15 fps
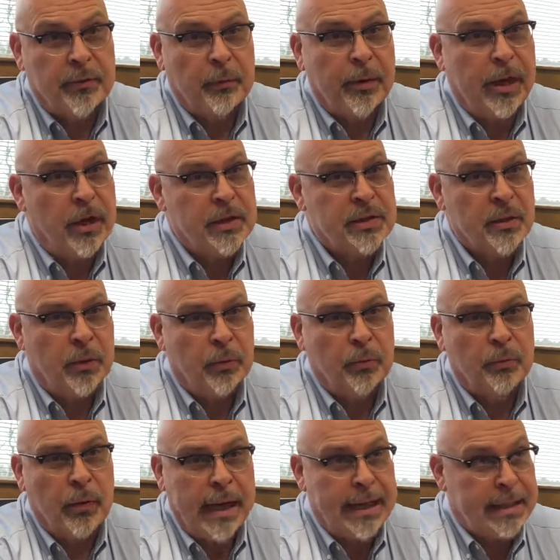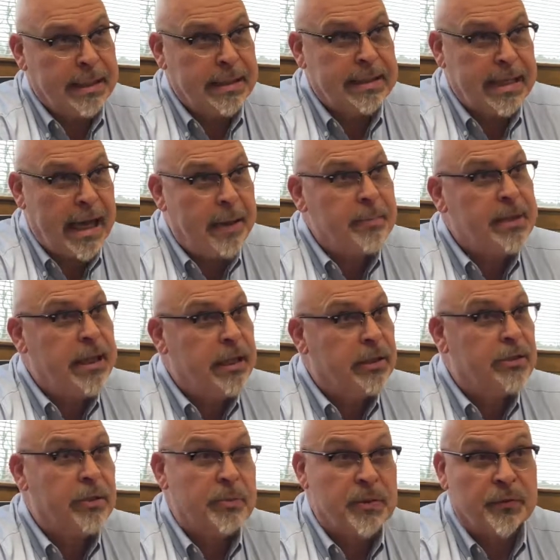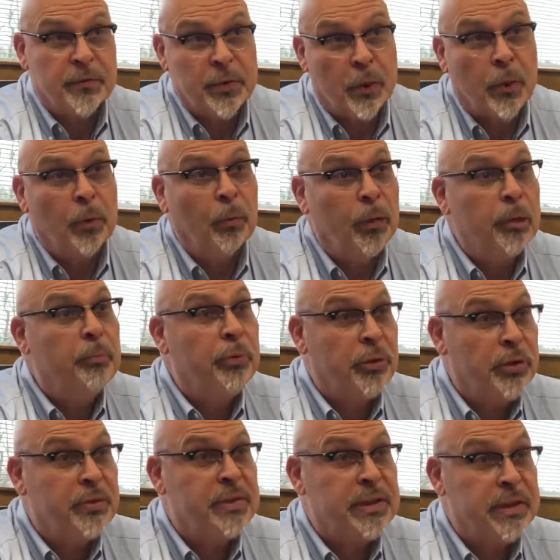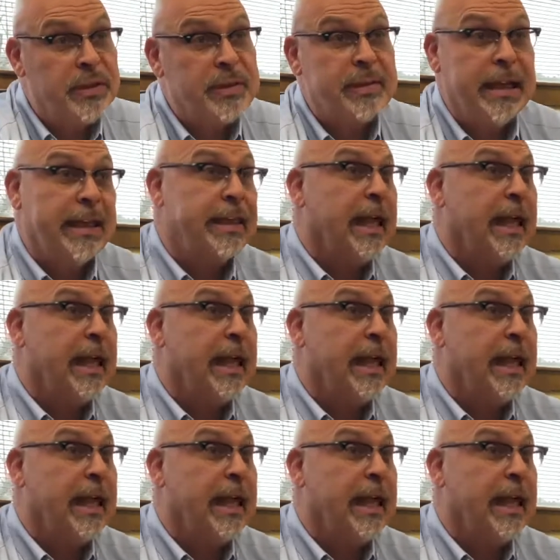and we also rank in the top 10 in terms of total wood produced in the state.